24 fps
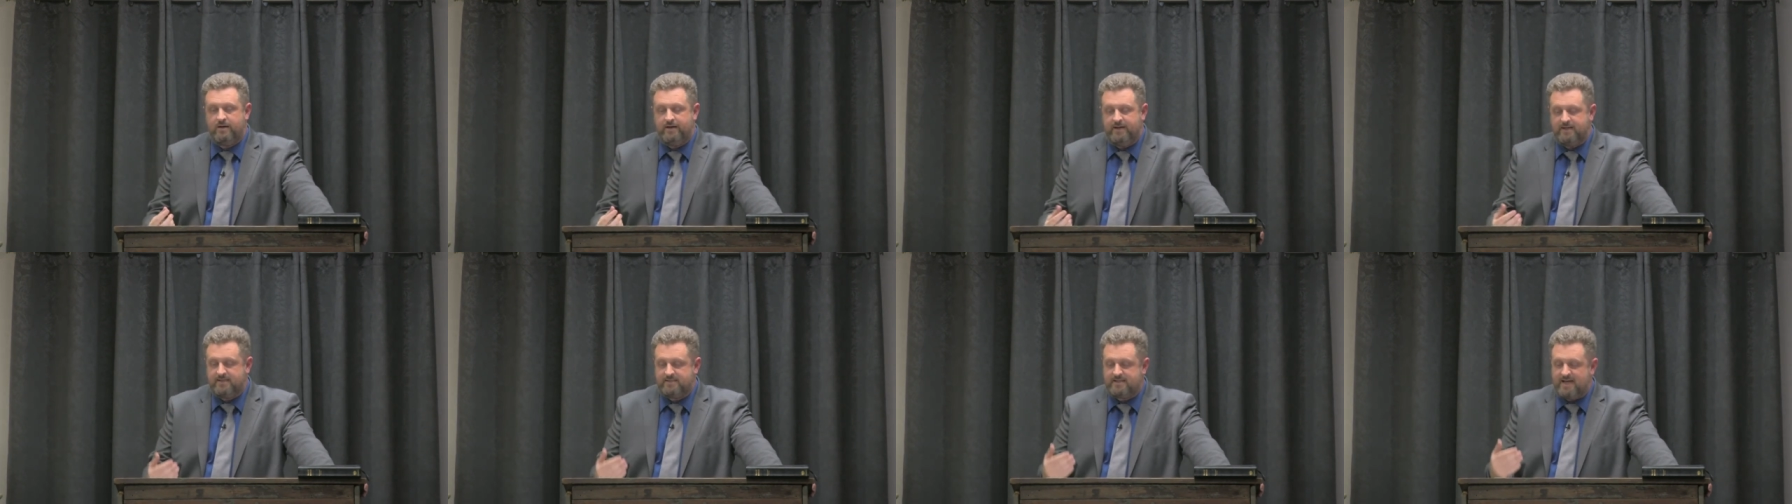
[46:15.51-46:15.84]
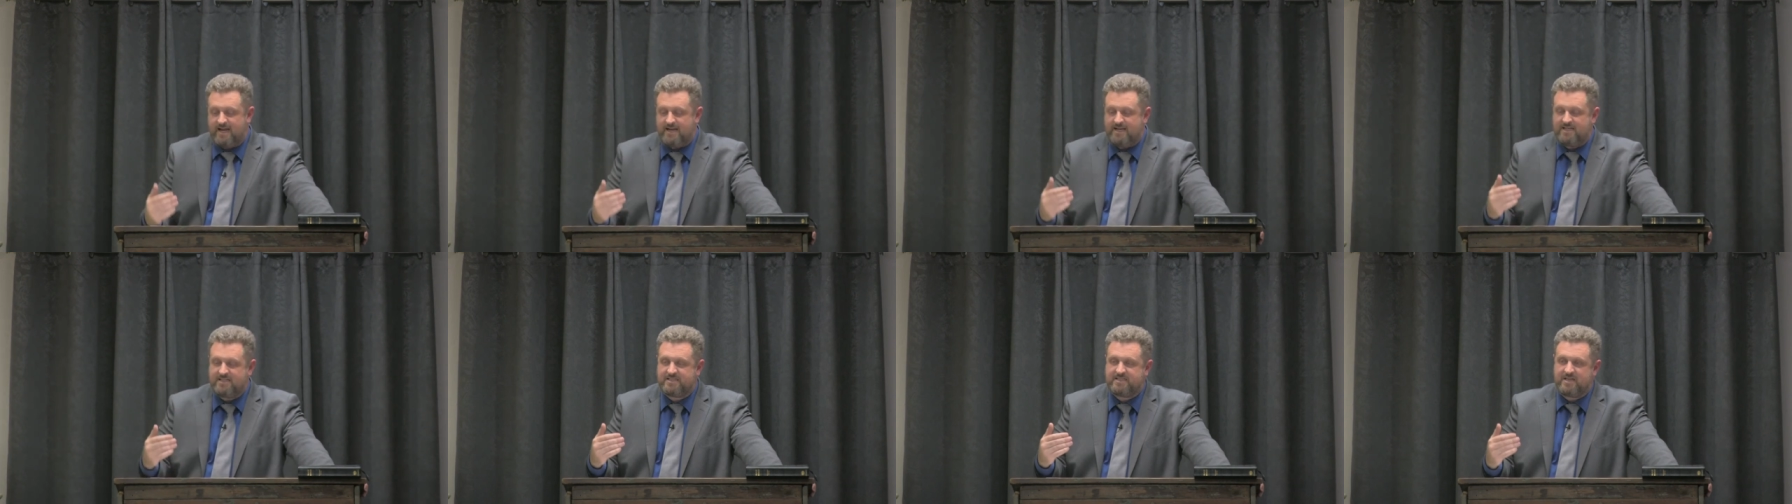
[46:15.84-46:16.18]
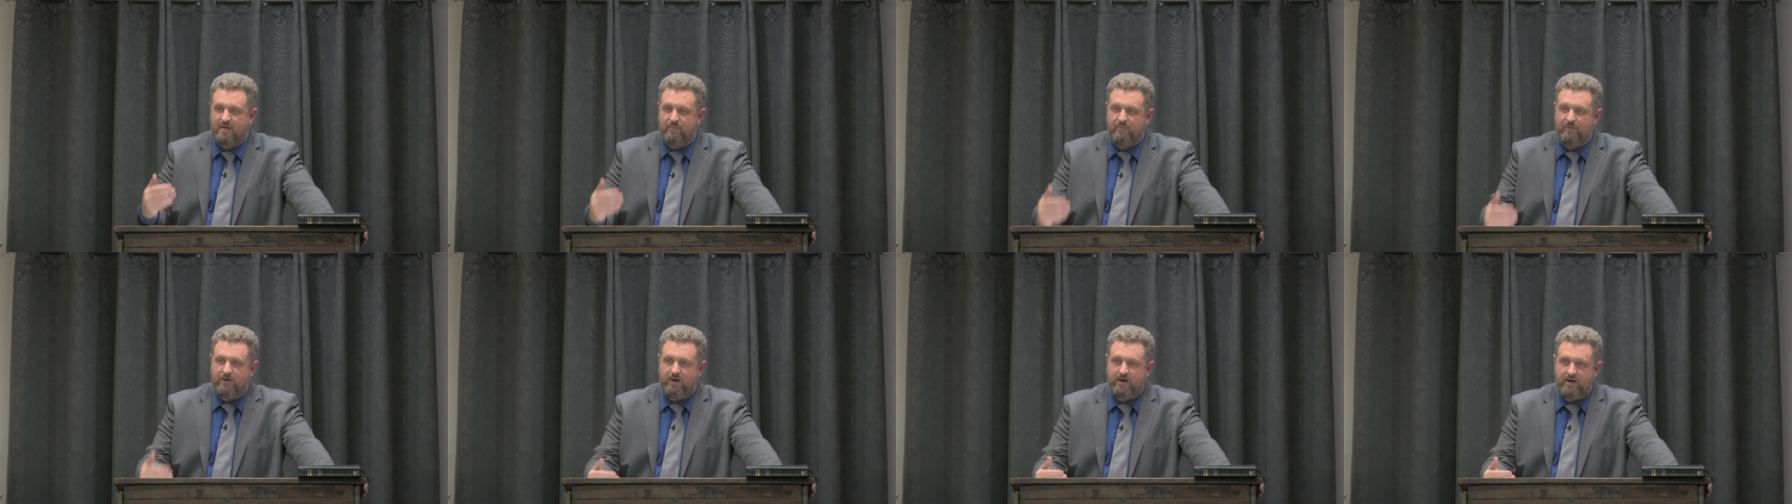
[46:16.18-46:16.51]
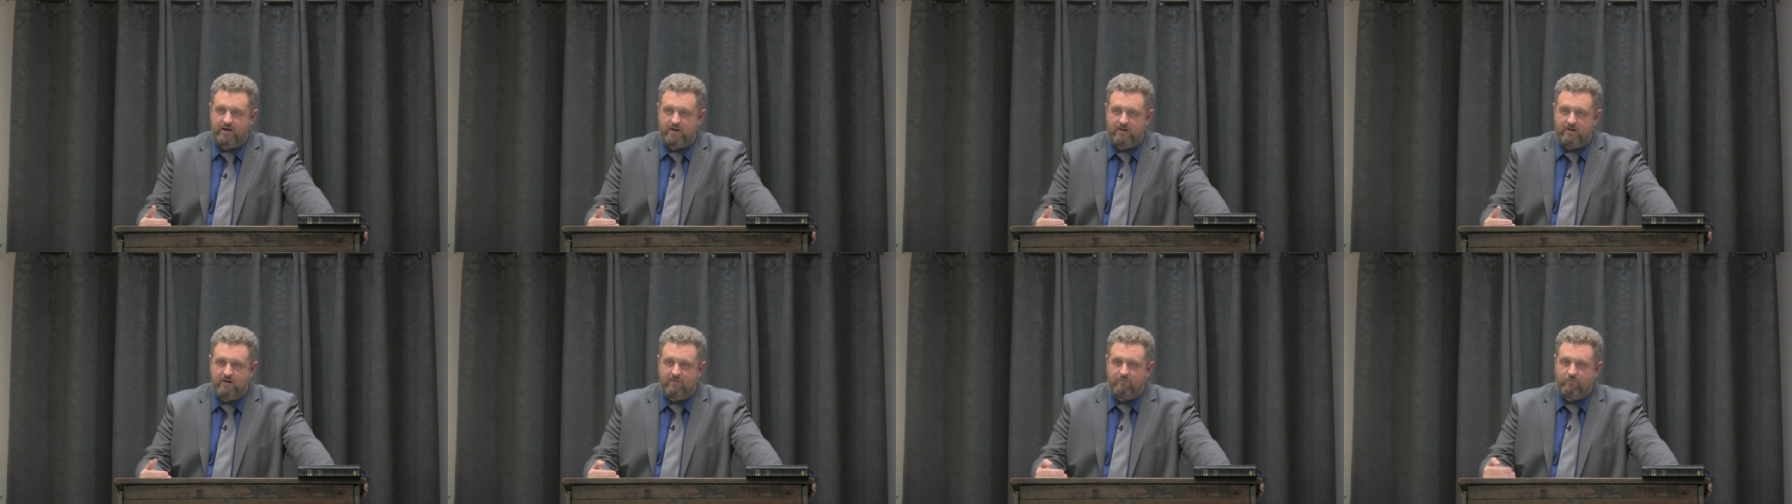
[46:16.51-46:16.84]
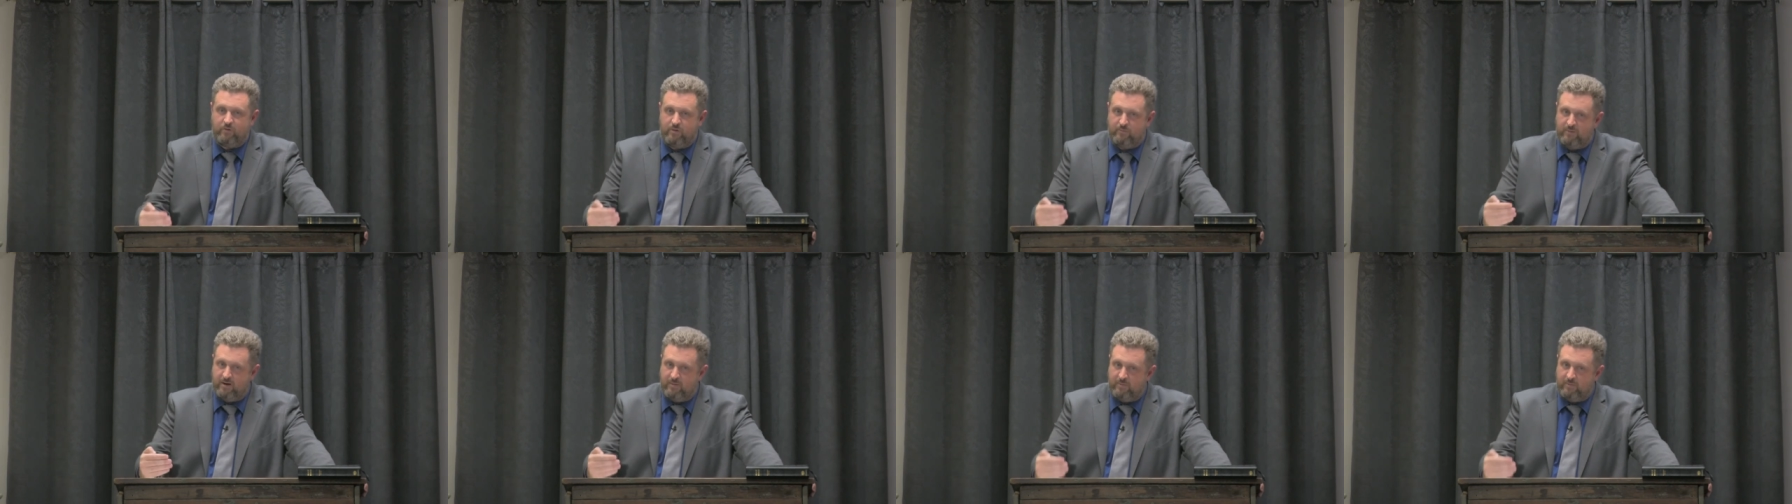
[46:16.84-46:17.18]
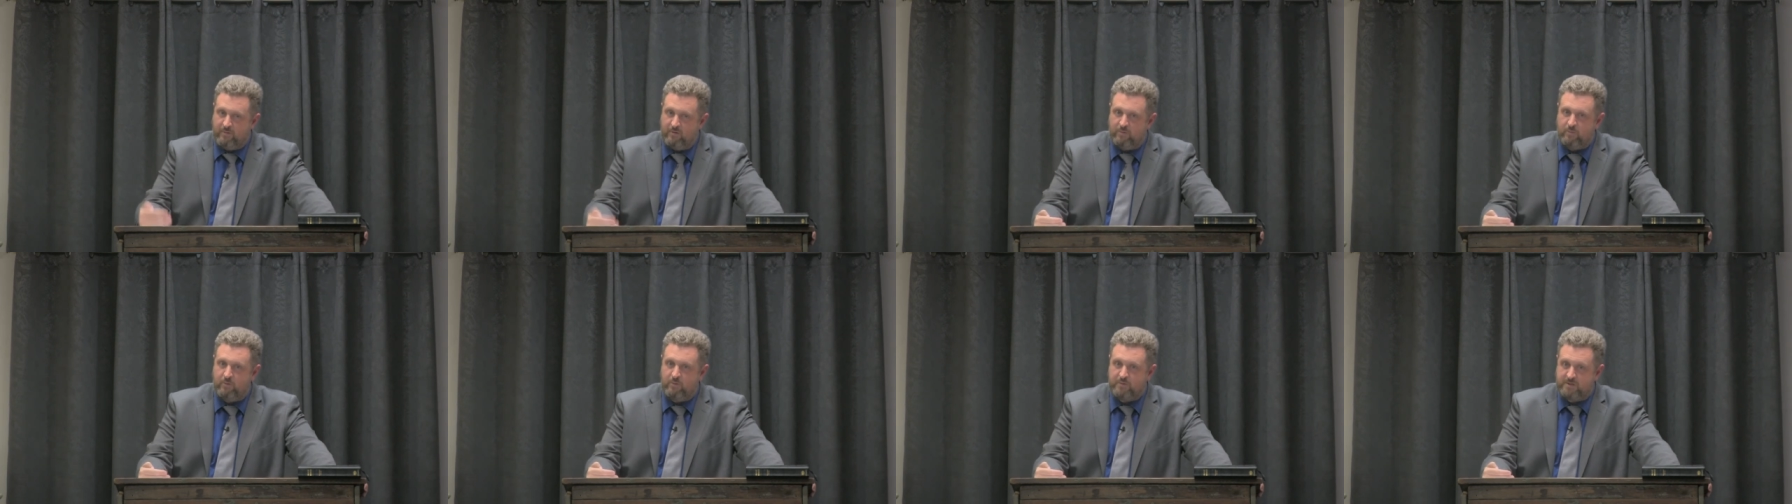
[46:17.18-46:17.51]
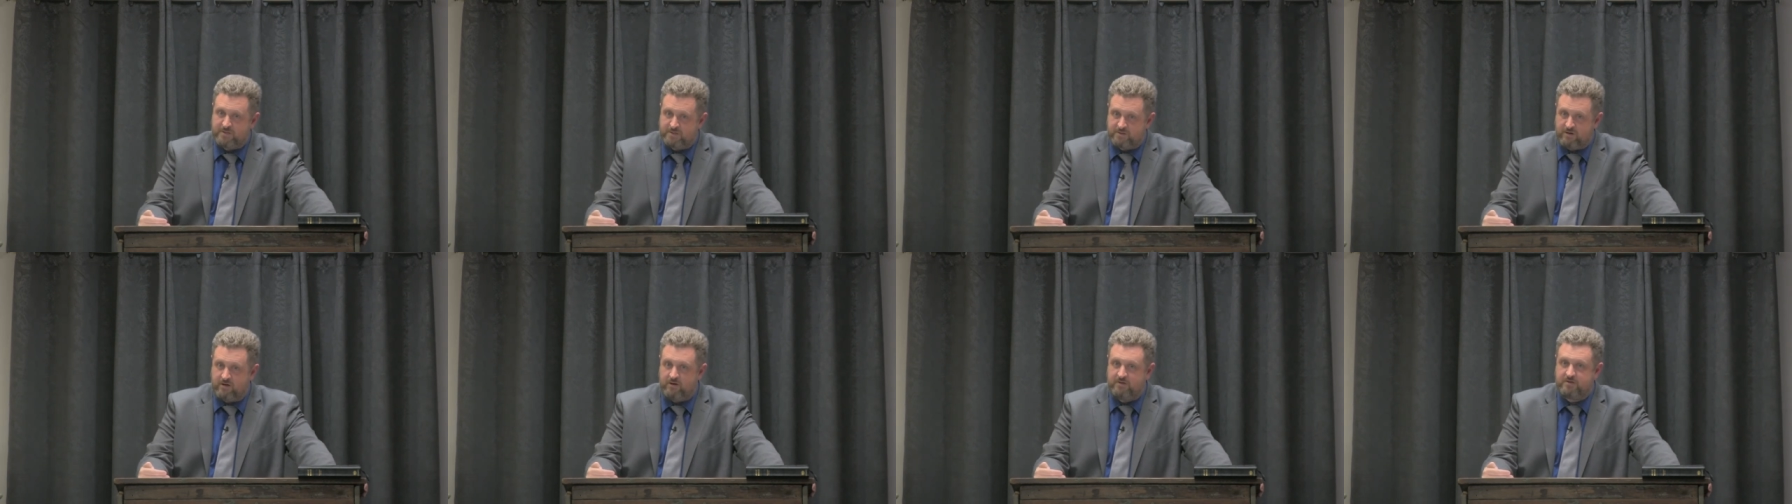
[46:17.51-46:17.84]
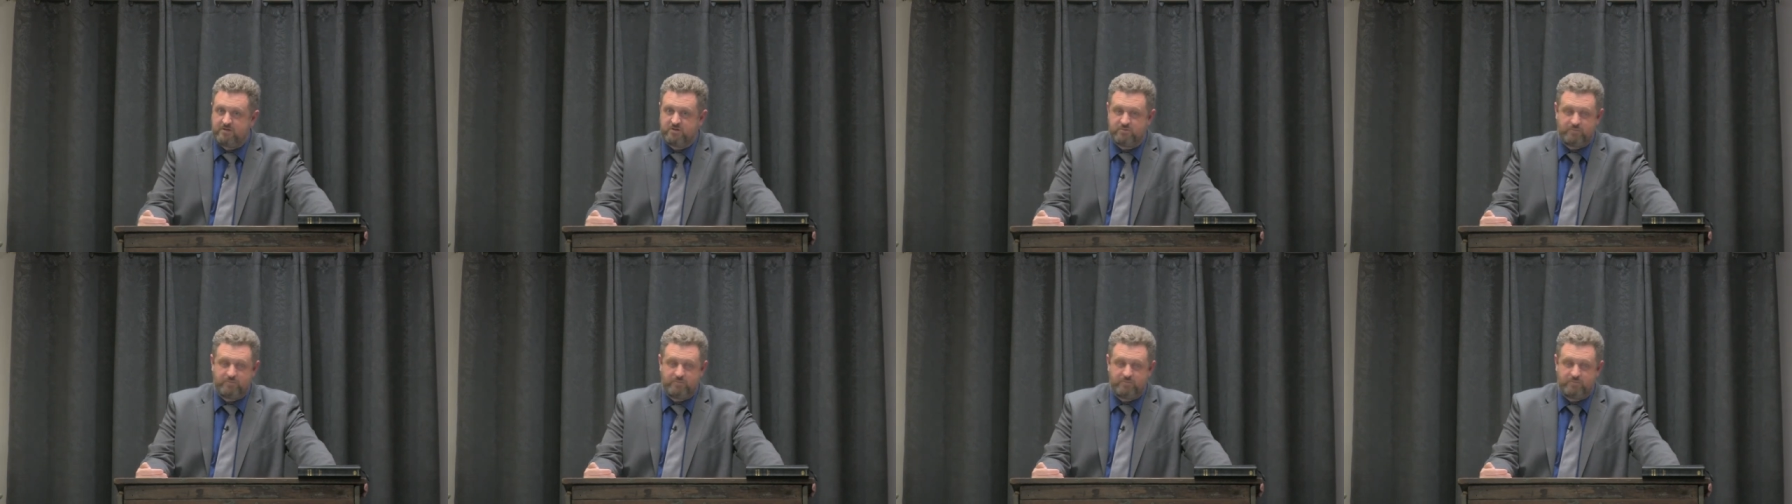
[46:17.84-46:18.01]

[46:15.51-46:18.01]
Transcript: is that he's somebody, if we remember when we started this